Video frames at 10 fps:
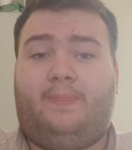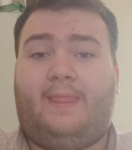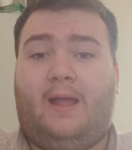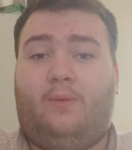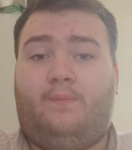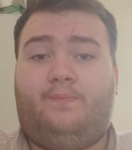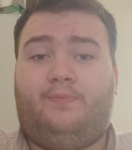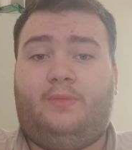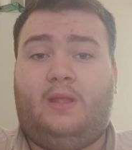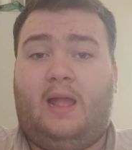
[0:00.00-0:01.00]
Now,
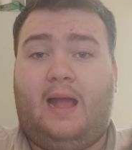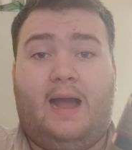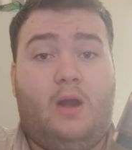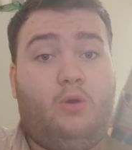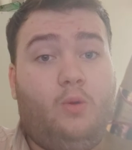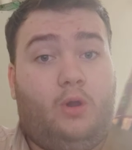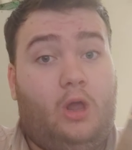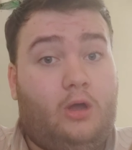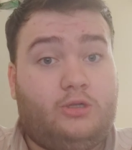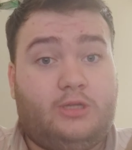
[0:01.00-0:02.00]
I don't know a
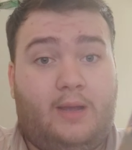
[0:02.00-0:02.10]
lot